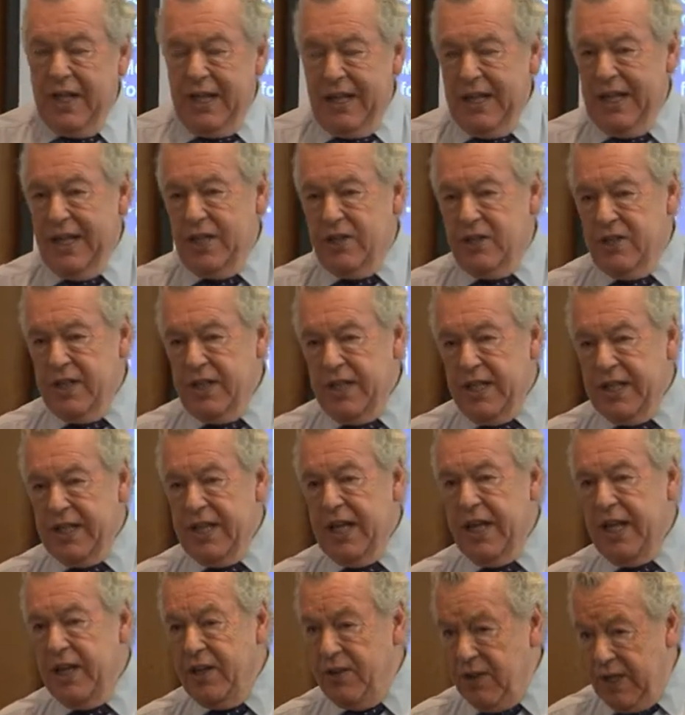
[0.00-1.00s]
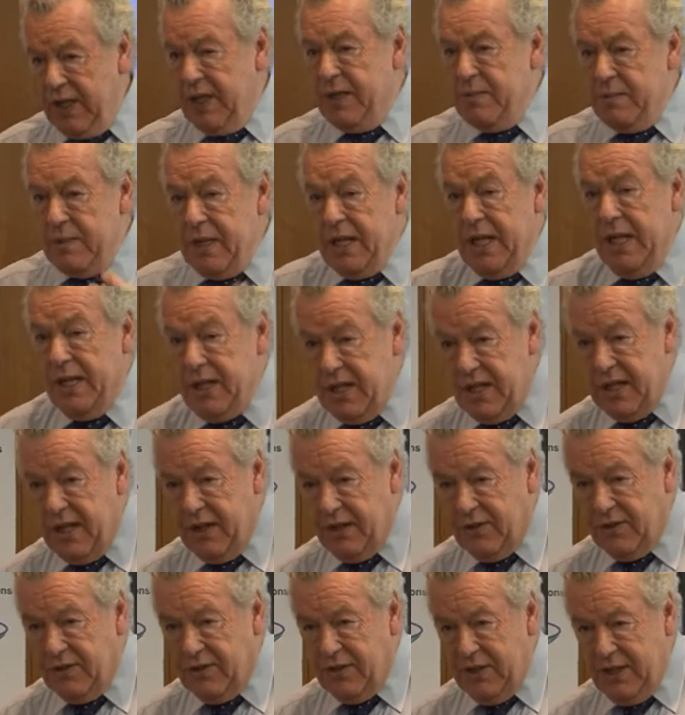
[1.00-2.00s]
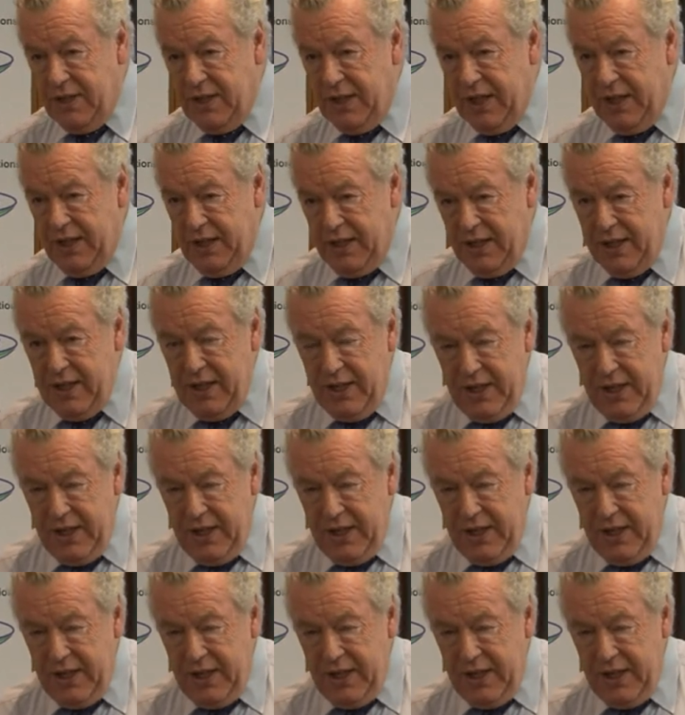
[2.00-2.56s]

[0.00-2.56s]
later in the day, you give them another dose. Okay?